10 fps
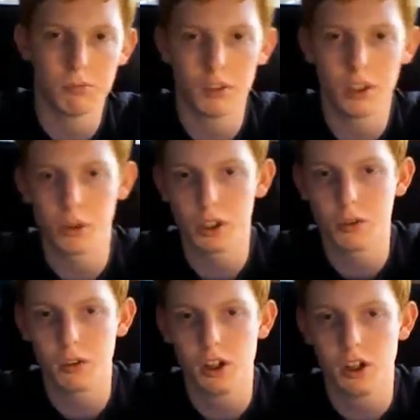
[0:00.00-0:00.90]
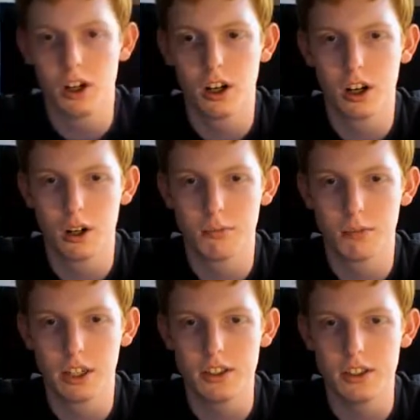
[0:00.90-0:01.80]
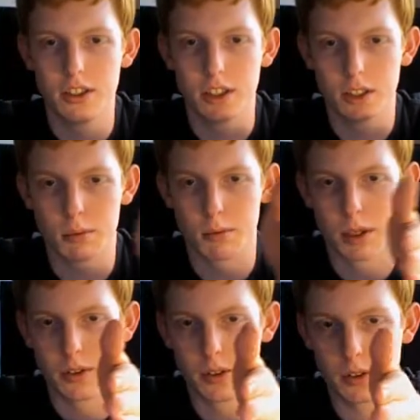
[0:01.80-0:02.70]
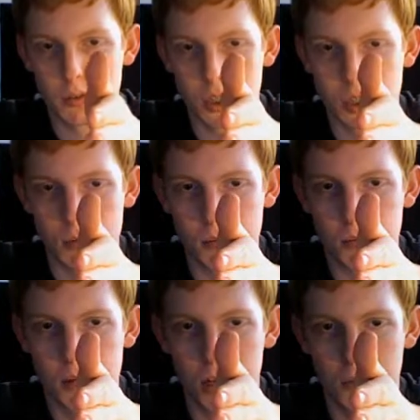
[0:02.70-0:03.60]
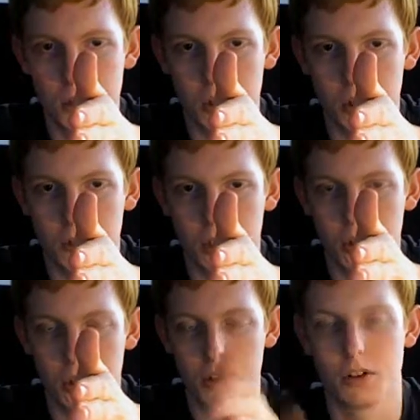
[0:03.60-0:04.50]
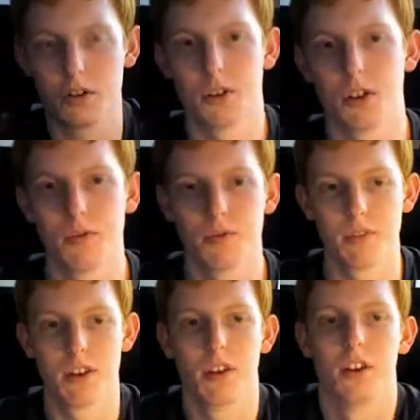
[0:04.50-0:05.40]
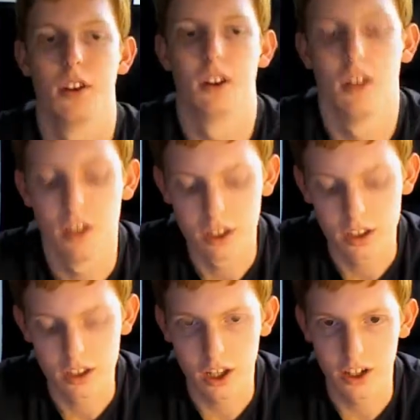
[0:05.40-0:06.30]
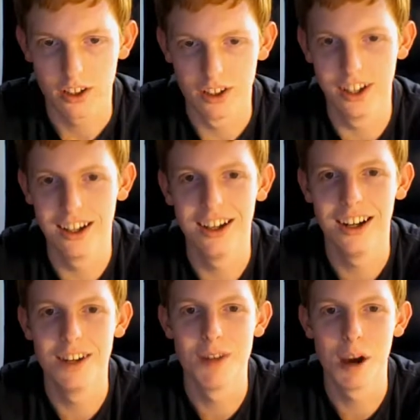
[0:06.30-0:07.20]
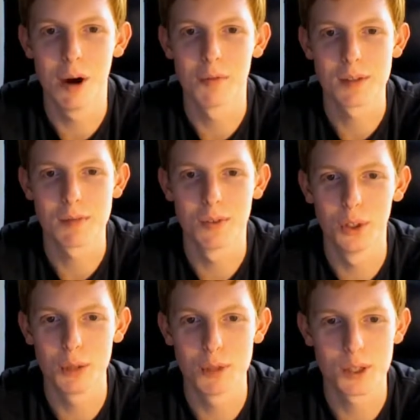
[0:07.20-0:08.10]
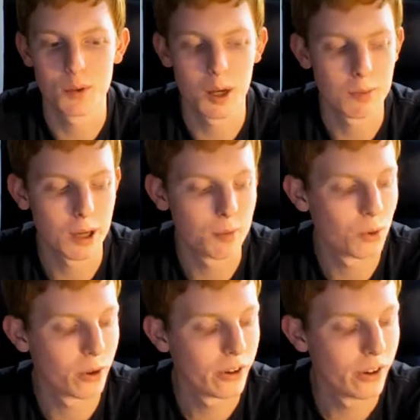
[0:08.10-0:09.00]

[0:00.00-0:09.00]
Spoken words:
There we go. My tea takes up about this much of the bottom part of the pantry, so yeah. My mom gets really pissed when I buy more.